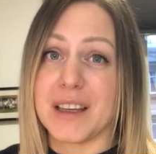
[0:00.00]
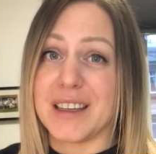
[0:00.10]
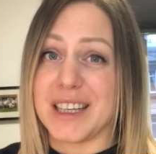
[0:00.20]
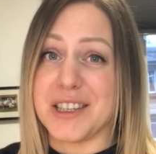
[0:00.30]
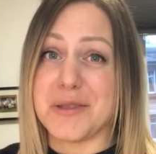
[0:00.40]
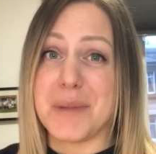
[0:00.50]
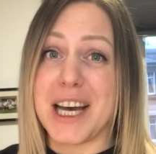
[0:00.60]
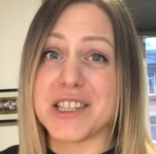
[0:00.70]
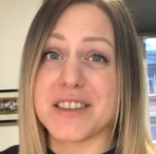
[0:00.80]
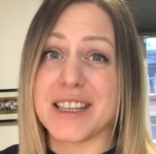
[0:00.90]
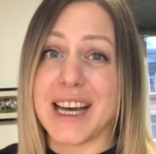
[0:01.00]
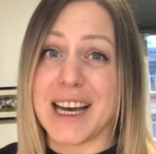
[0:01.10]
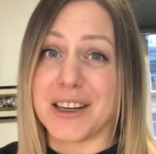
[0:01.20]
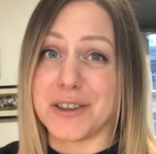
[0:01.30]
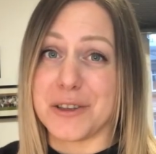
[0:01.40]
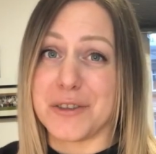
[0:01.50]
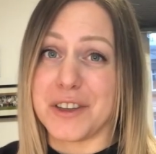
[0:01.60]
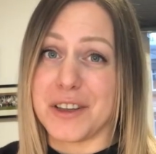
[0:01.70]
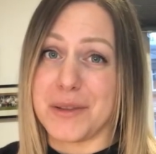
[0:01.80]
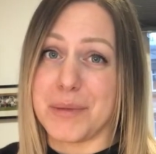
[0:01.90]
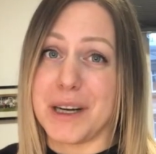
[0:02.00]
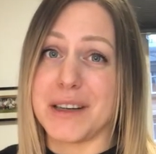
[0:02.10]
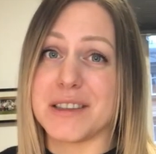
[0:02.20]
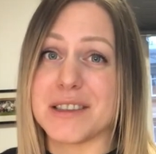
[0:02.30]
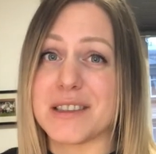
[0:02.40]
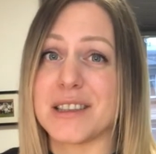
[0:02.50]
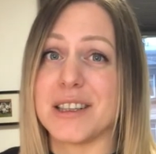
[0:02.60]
Can you imagine the anger of the other parents